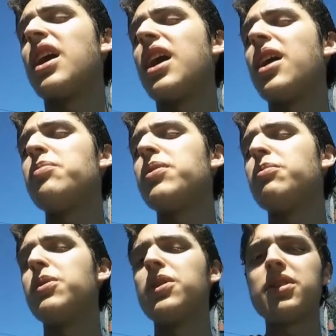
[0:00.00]
I
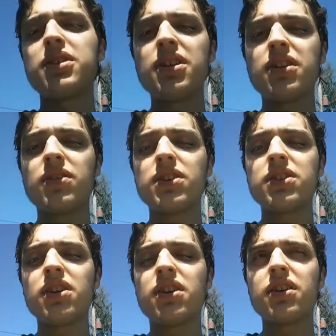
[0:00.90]
remember seeing it when I
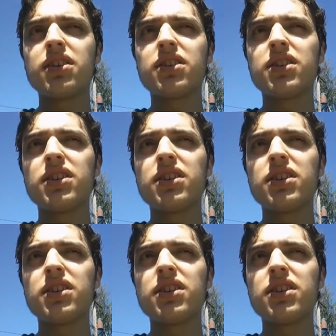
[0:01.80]
was young,